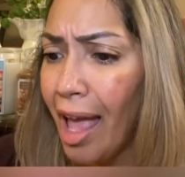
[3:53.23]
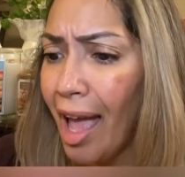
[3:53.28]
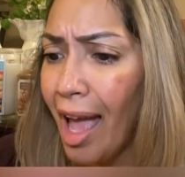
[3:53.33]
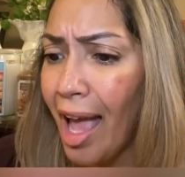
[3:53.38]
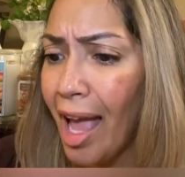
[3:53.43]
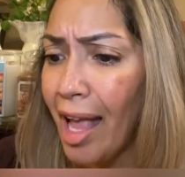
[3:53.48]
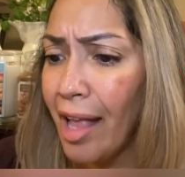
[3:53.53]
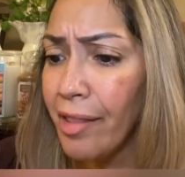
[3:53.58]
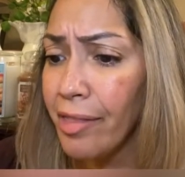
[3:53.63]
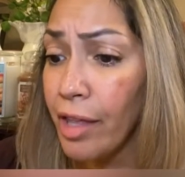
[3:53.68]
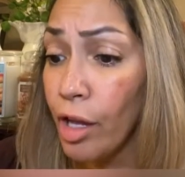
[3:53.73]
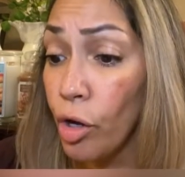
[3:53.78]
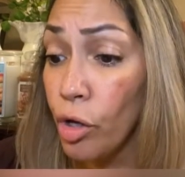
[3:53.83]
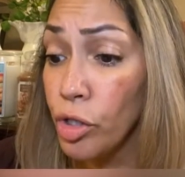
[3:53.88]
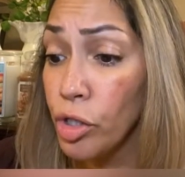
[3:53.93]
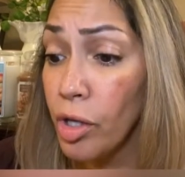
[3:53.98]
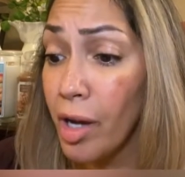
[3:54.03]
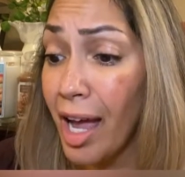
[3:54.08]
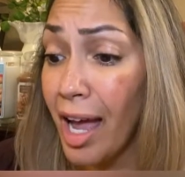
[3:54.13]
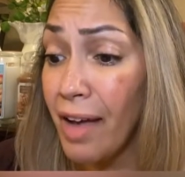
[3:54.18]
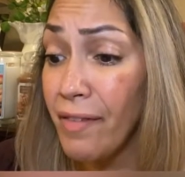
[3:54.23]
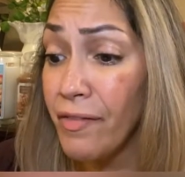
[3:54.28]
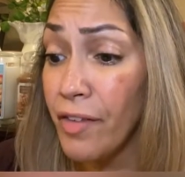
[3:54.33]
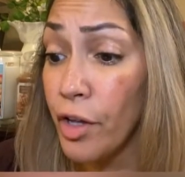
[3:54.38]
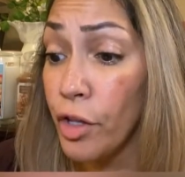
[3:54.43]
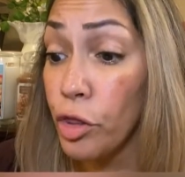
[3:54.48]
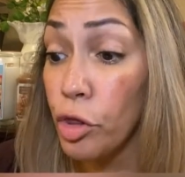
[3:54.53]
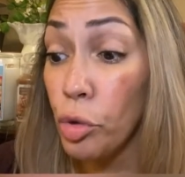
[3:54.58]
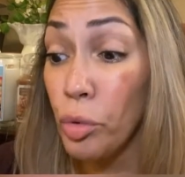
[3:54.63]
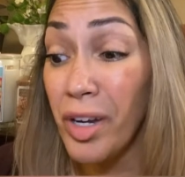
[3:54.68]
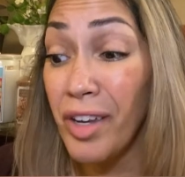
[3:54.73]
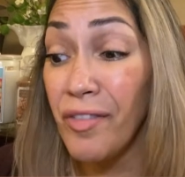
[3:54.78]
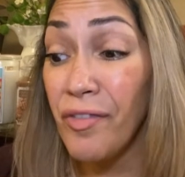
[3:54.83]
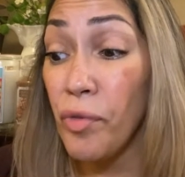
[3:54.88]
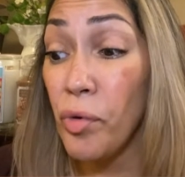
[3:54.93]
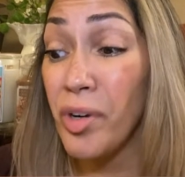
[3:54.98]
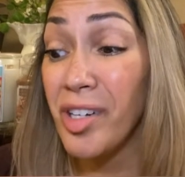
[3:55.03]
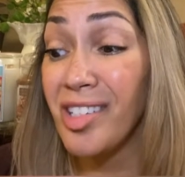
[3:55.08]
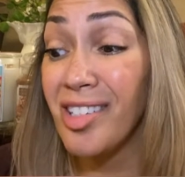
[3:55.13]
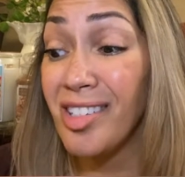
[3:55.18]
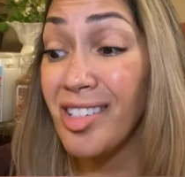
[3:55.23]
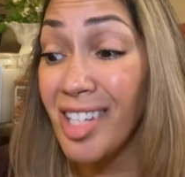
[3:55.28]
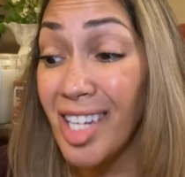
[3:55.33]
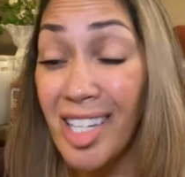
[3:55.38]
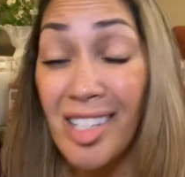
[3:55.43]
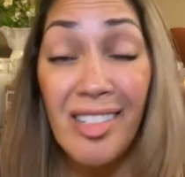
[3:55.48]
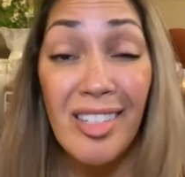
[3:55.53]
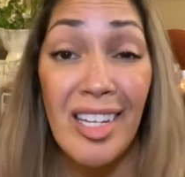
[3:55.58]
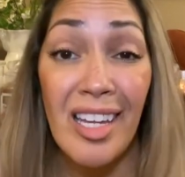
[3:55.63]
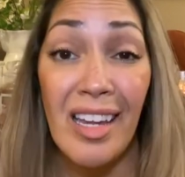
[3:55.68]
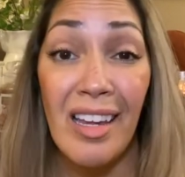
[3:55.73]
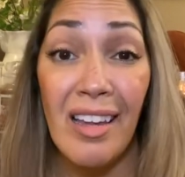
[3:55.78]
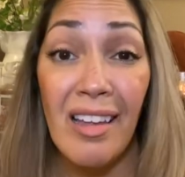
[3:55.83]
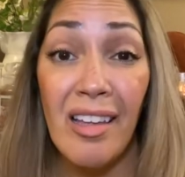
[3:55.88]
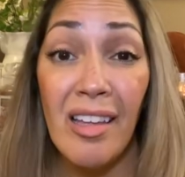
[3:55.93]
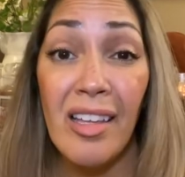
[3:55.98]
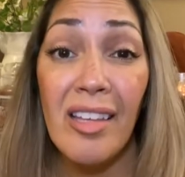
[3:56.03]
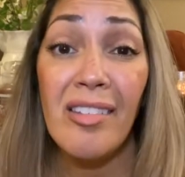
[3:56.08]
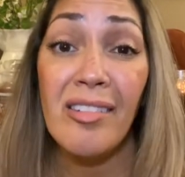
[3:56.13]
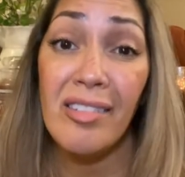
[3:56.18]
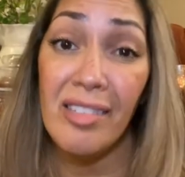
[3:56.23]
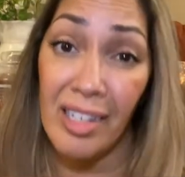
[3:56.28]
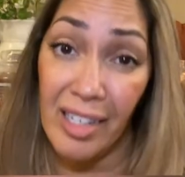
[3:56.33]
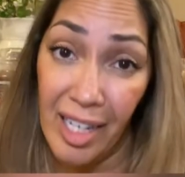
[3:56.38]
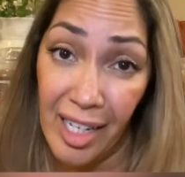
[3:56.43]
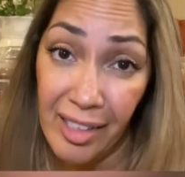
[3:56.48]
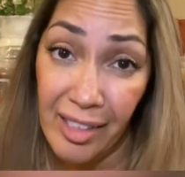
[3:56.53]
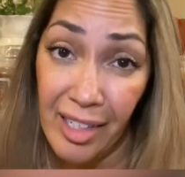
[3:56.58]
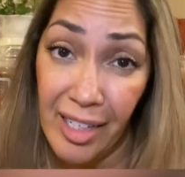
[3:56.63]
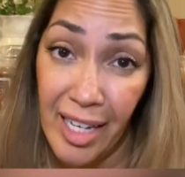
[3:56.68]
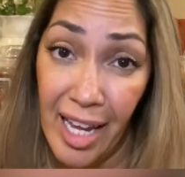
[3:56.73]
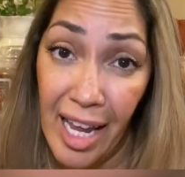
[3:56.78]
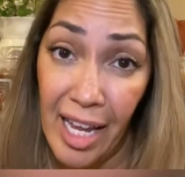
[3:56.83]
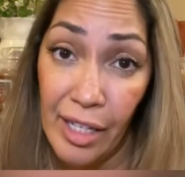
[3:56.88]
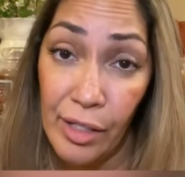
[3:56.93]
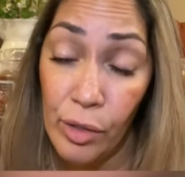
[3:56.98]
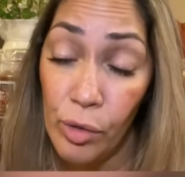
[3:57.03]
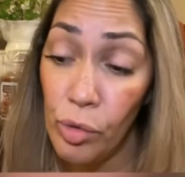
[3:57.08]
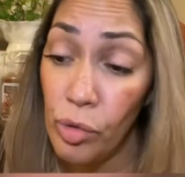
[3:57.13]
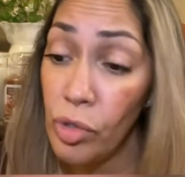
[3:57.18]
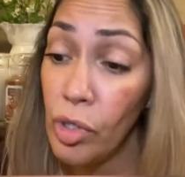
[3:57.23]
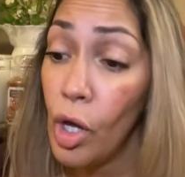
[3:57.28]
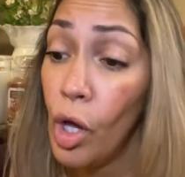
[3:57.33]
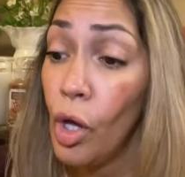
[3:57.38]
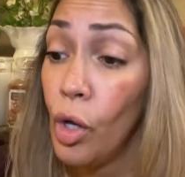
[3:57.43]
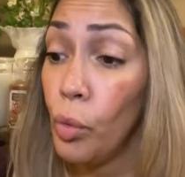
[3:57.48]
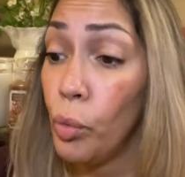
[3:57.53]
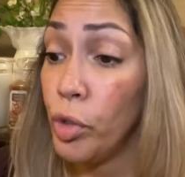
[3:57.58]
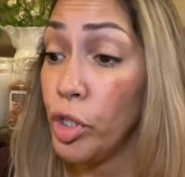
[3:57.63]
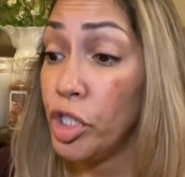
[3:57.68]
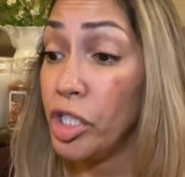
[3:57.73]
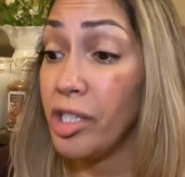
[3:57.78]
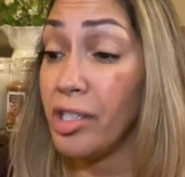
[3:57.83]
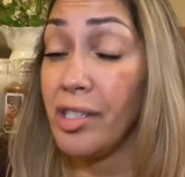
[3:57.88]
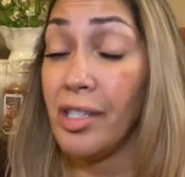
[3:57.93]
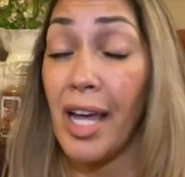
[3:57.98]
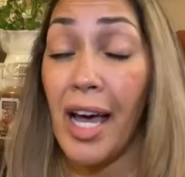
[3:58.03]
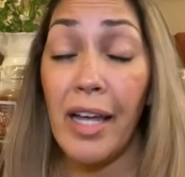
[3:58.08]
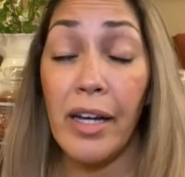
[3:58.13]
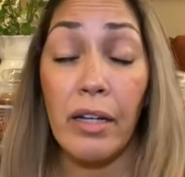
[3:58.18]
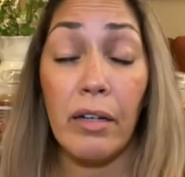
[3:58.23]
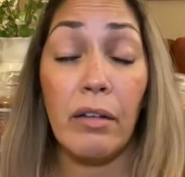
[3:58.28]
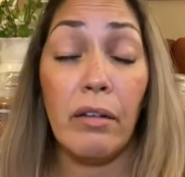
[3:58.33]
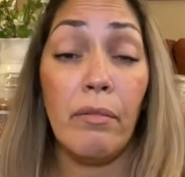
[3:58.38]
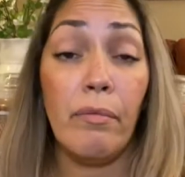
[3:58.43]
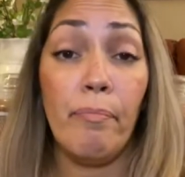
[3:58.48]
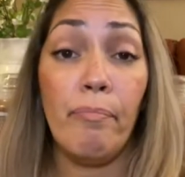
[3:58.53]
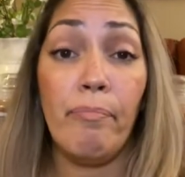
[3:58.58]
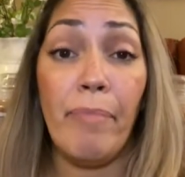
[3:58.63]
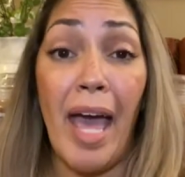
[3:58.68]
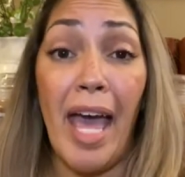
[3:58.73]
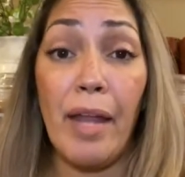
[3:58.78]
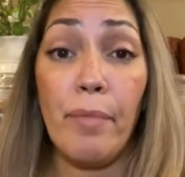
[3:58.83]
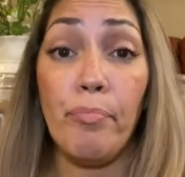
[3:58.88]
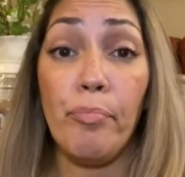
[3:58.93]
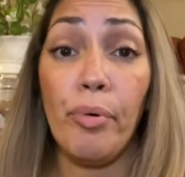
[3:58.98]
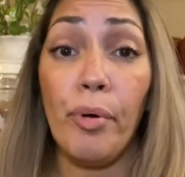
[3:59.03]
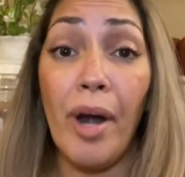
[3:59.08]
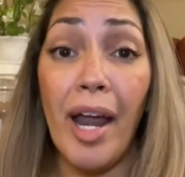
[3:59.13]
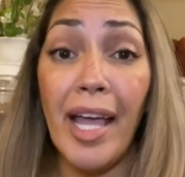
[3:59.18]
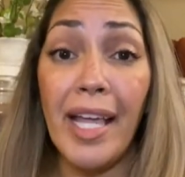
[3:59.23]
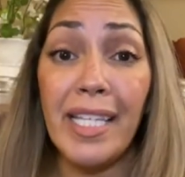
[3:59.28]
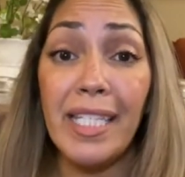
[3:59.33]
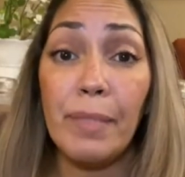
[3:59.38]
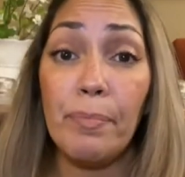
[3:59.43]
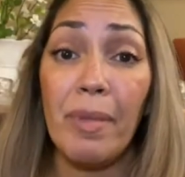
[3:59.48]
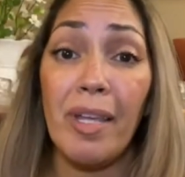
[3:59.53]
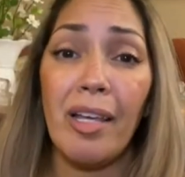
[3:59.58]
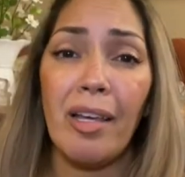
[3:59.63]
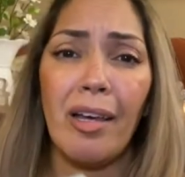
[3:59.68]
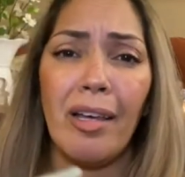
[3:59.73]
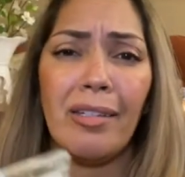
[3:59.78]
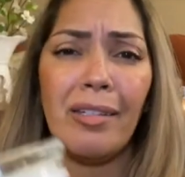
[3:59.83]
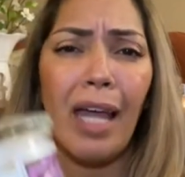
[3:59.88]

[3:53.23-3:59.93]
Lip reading: and they also have a 3 for $60 selected candles, which is not a bad price, because